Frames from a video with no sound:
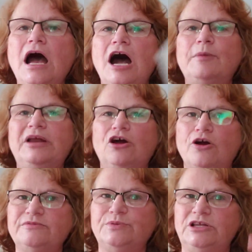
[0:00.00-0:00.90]
How many
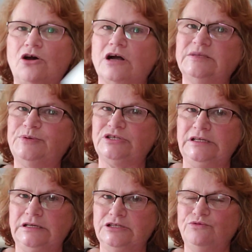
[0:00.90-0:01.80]
arms would the octopus
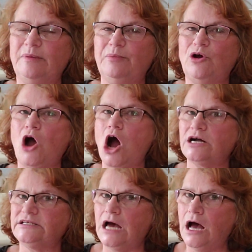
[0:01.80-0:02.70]
need? Do you remember?
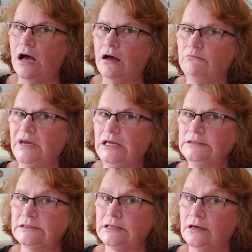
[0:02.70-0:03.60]
Octa
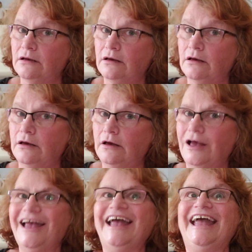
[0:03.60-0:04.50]
means
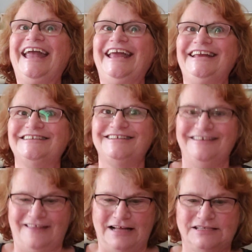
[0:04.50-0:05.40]
8.
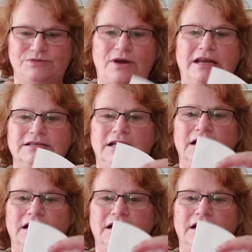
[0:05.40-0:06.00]
That's right.